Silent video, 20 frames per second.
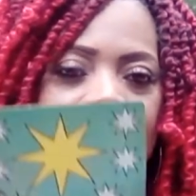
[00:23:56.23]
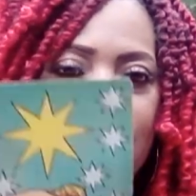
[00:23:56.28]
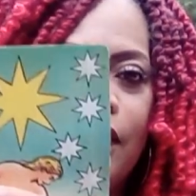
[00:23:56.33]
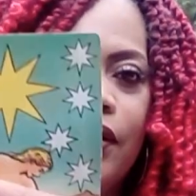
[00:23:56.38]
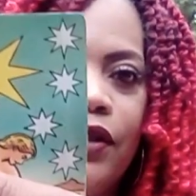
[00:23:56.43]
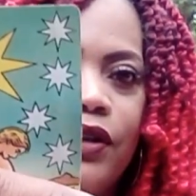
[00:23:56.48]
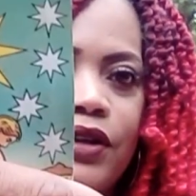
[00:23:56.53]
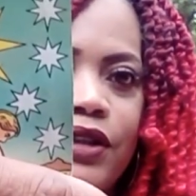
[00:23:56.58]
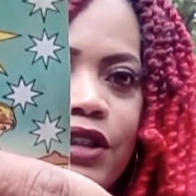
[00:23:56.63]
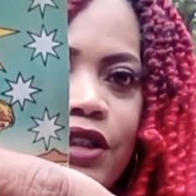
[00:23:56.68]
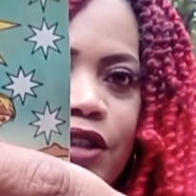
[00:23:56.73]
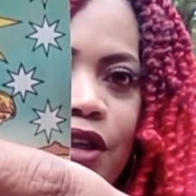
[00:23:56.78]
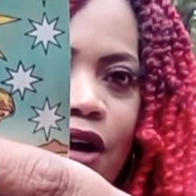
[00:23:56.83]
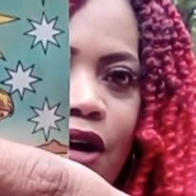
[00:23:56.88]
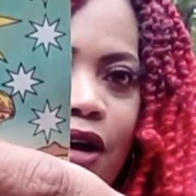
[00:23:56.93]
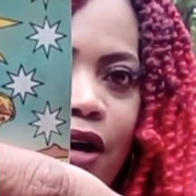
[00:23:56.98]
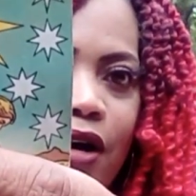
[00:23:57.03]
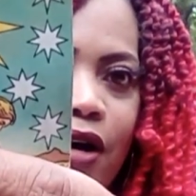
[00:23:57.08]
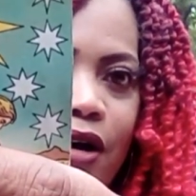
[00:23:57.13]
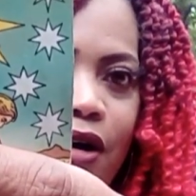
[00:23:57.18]
The
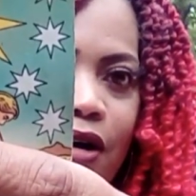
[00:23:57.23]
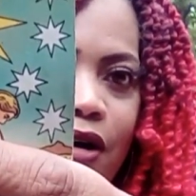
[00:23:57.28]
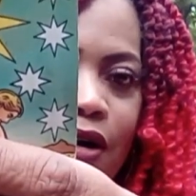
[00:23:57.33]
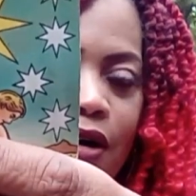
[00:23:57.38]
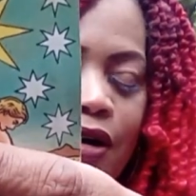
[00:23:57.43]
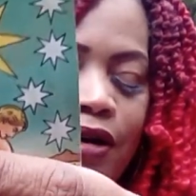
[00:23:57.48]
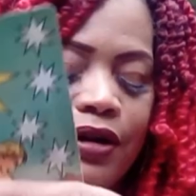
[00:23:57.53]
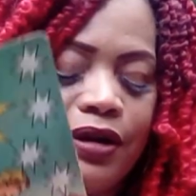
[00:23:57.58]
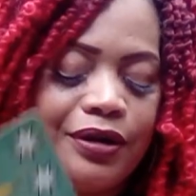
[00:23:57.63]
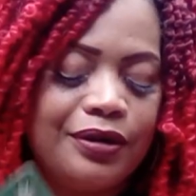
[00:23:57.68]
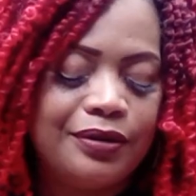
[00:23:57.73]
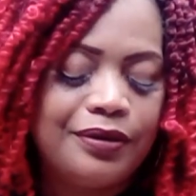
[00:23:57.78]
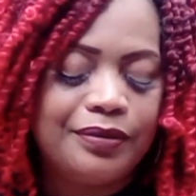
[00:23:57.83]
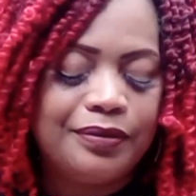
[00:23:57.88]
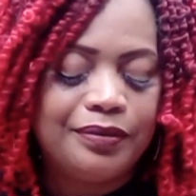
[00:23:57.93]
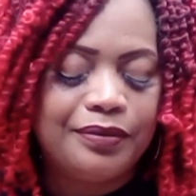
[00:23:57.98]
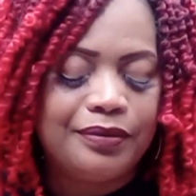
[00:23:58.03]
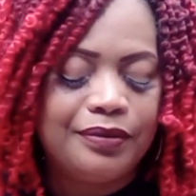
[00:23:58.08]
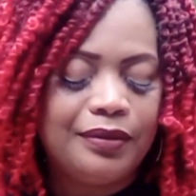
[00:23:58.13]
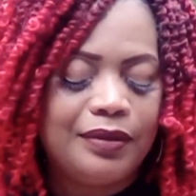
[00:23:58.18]
Star card.
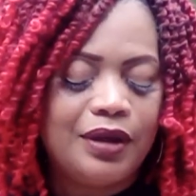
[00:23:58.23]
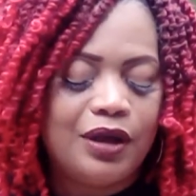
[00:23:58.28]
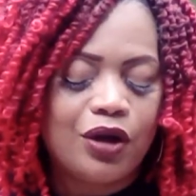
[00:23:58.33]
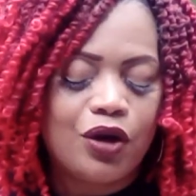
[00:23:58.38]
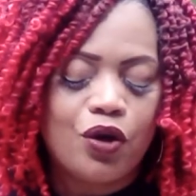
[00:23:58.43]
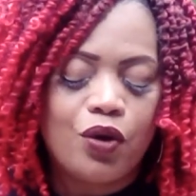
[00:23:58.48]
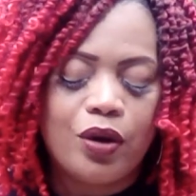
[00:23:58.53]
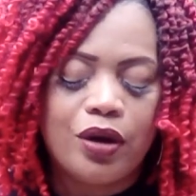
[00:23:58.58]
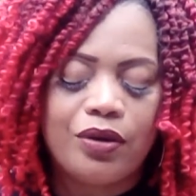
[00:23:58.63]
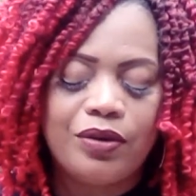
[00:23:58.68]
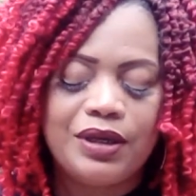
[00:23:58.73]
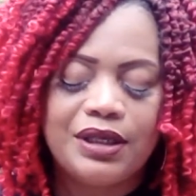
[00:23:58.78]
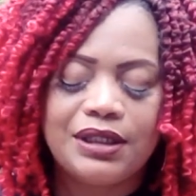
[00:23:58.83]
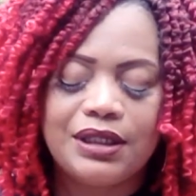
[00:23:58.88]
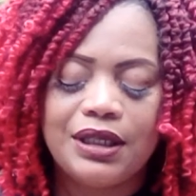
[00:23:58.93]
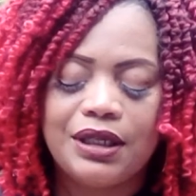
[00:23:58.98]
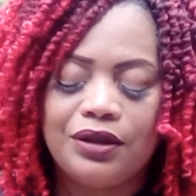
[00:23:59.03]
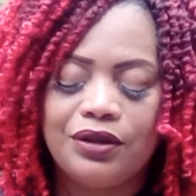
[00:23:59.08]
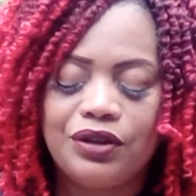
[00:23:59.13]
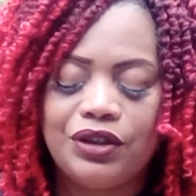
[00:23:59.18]
Aquarius
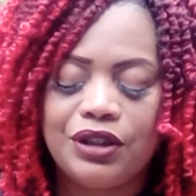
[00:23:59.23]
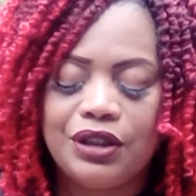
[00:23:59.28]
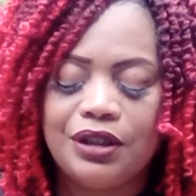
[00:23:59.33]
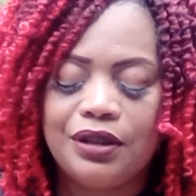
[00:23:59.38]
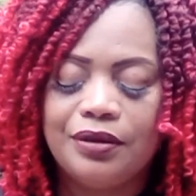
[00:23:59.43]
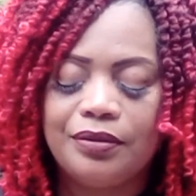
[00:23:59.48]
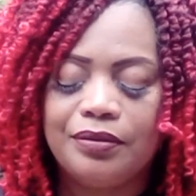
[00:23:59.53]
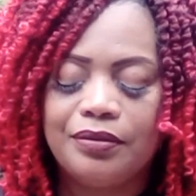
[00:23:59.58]
energy.